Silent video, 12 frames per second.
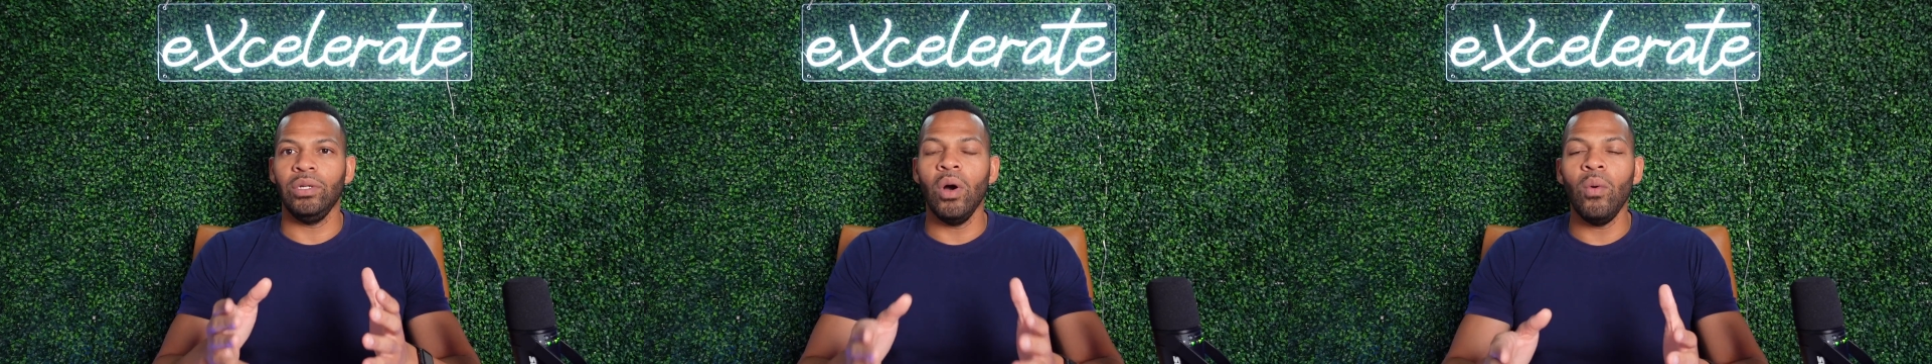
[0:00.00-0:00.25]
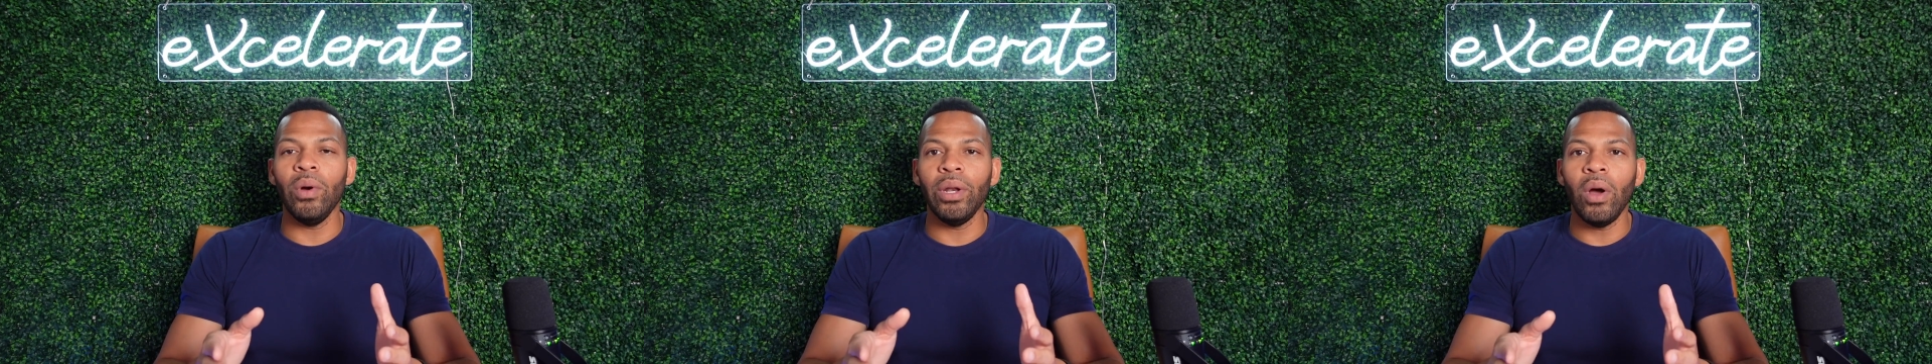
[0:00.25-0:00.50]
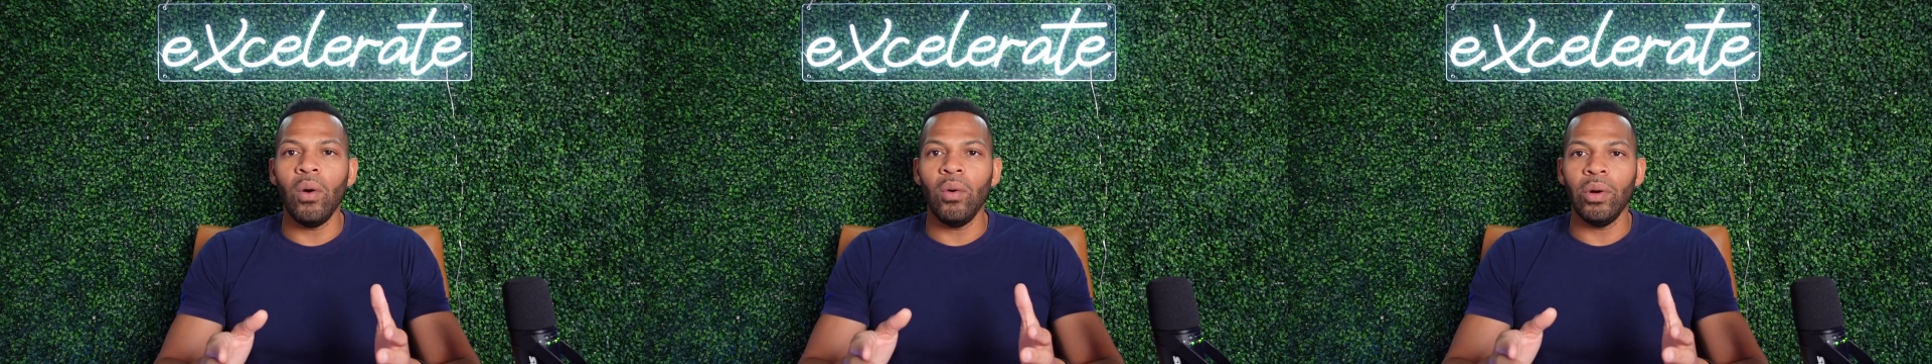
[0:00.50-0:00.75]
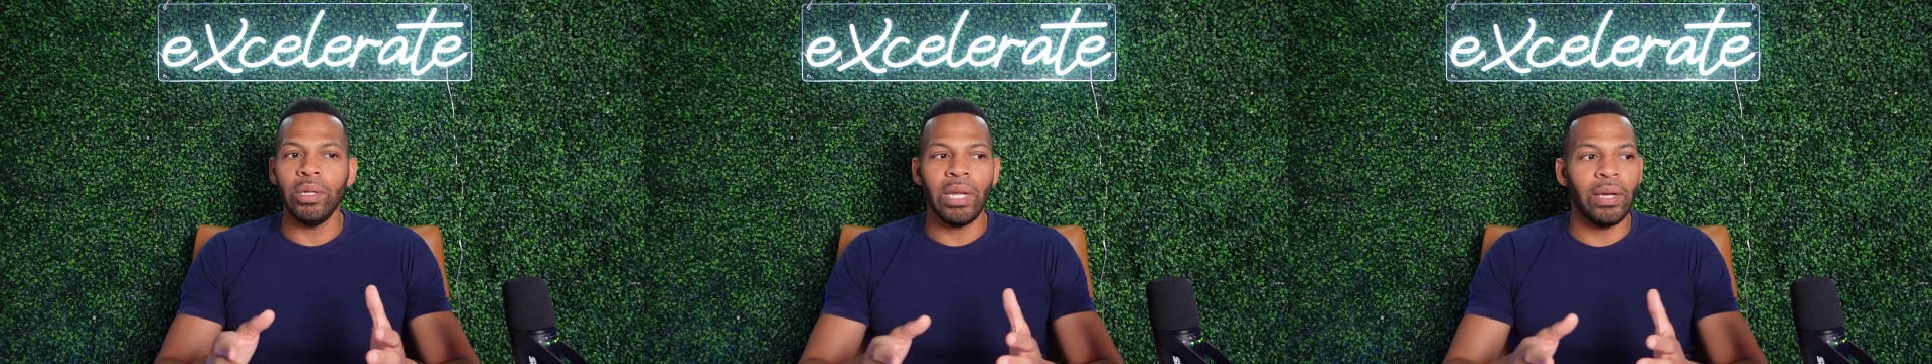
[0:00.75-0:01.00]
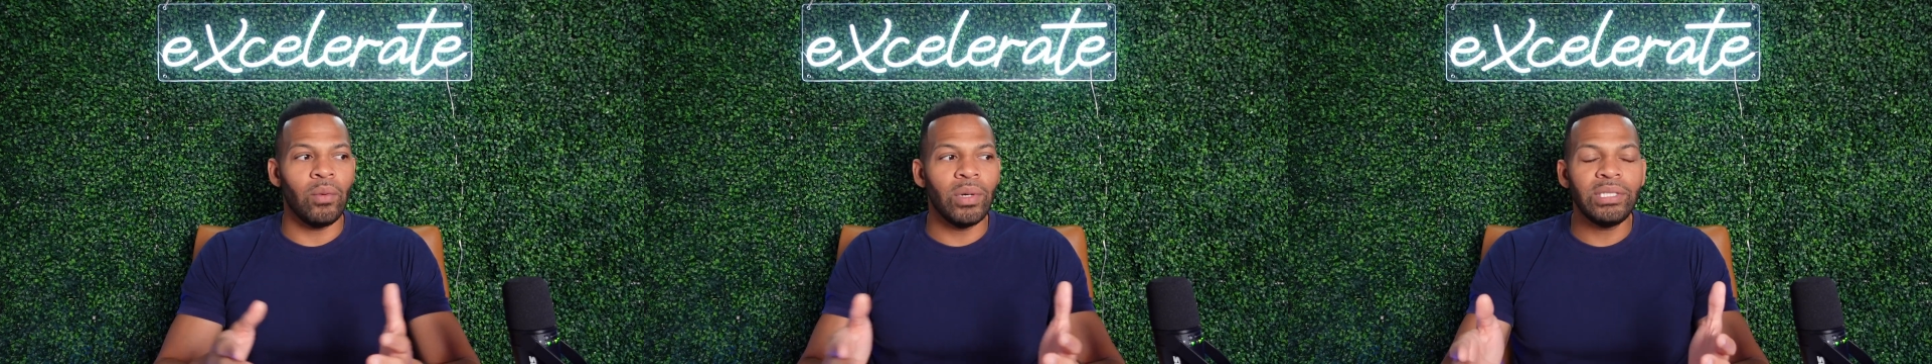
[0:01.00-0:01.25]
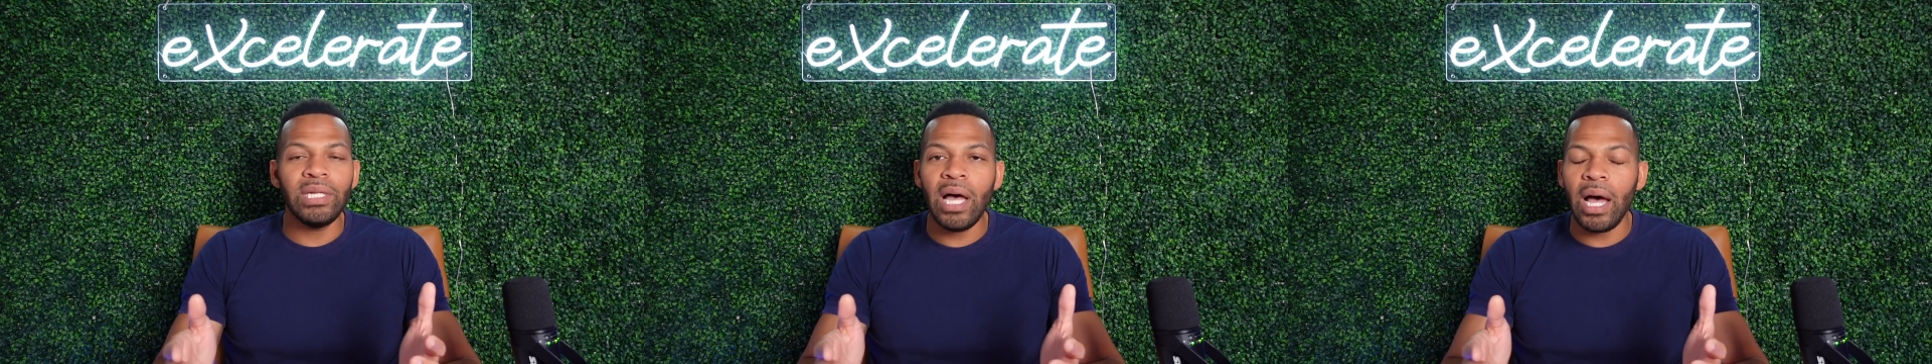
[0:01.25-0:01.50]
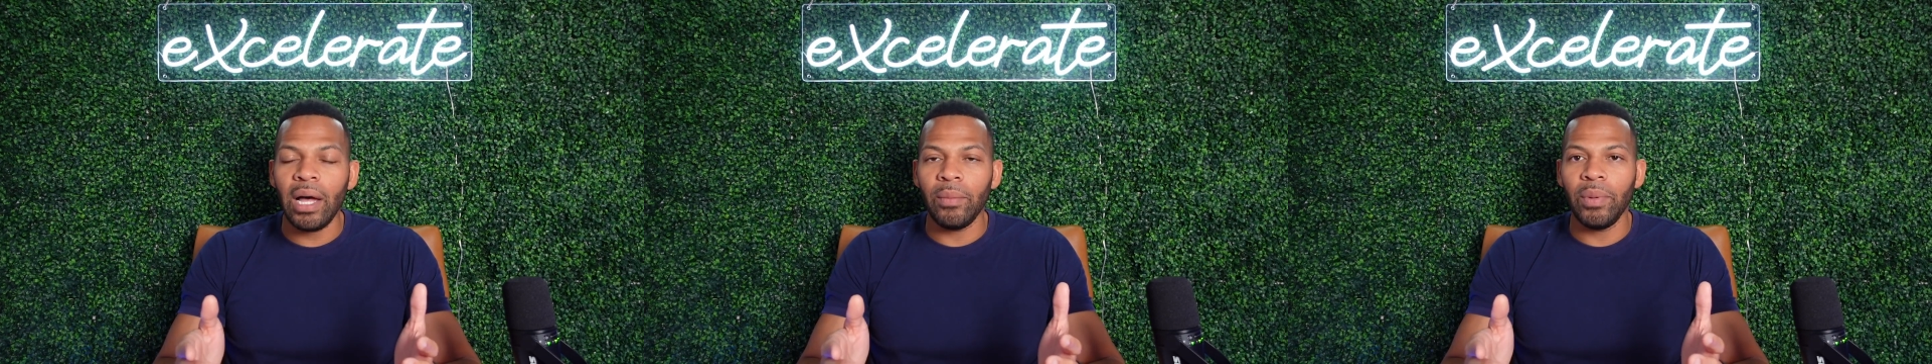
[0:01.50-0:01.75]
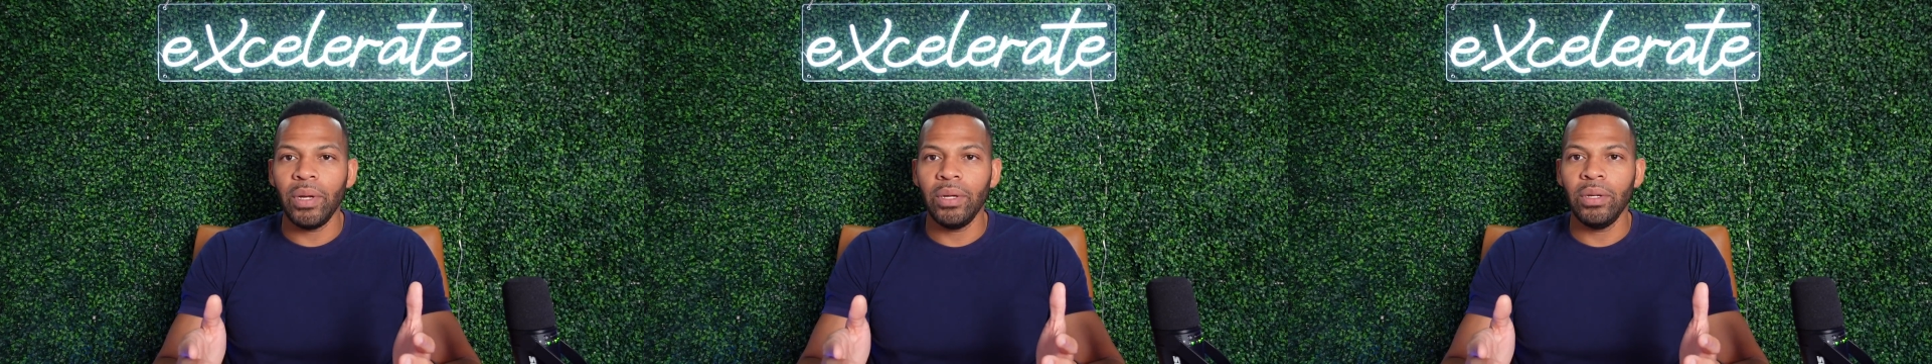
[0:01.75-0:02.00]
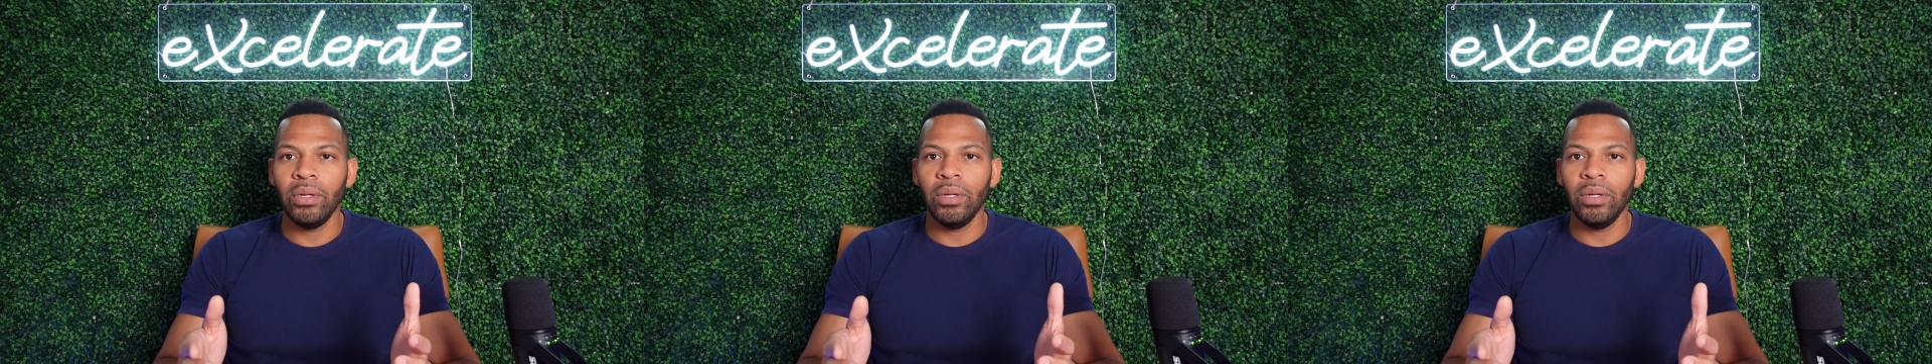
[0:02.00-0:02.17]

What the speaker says: going on? Like, what's up?